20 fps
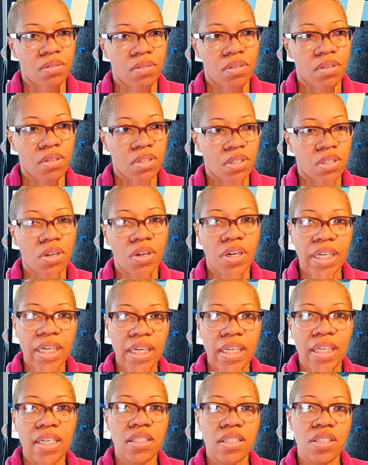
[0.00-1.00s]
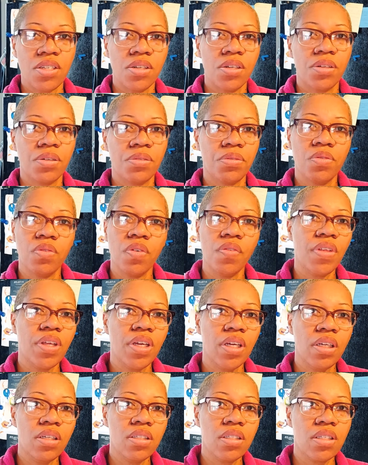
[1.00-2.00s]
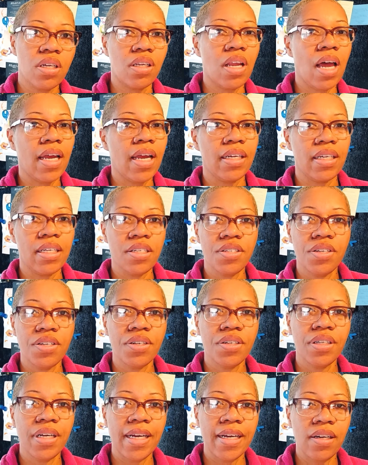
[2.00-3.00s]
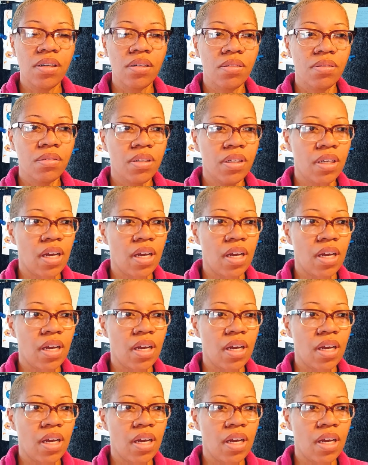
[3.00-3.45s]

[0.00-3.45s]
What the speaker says: start getting into the groove of things a lot easier now.